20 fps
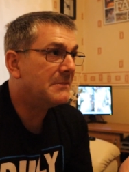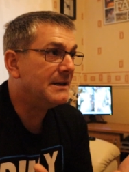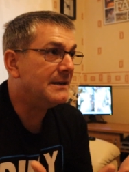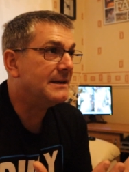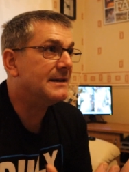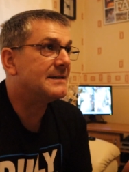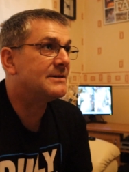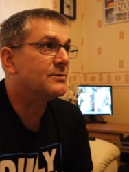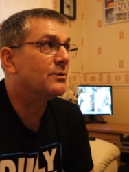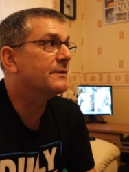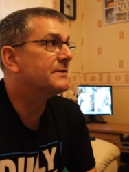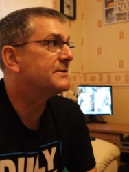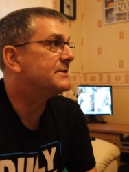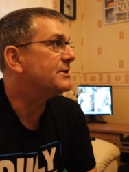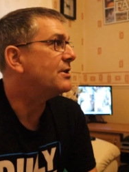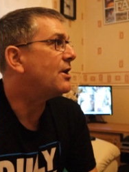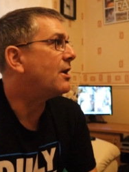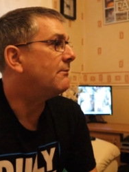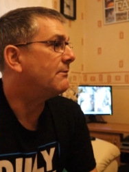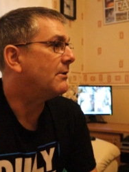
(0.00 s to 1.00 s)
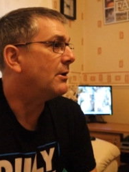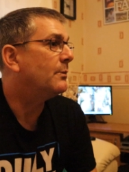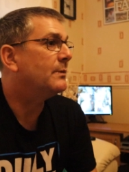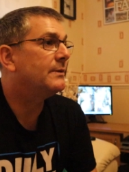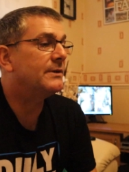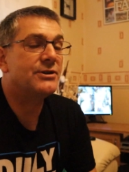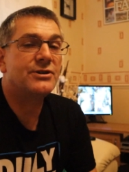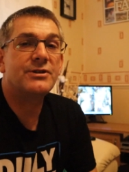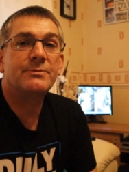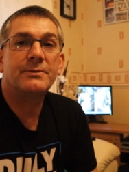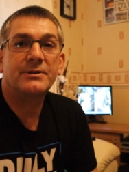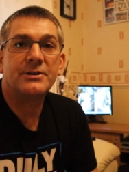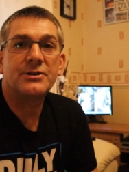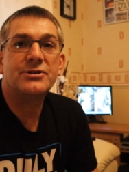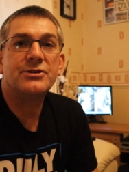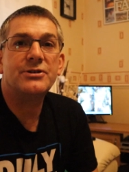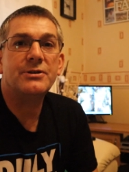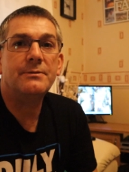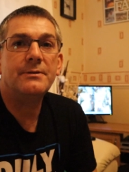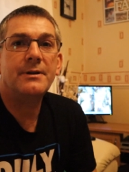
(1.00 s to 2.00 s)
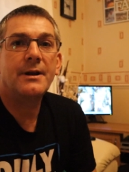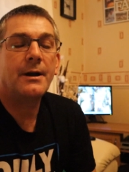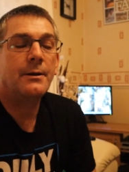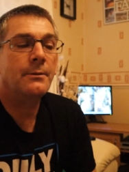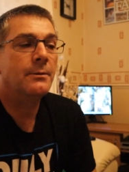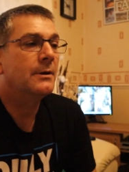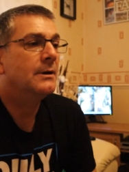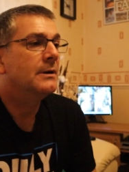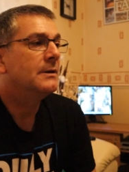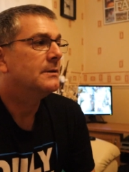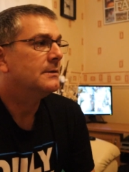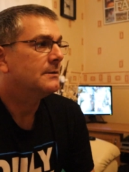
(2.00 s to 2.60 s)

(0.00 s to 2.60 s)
in this sort of scenario with the studio,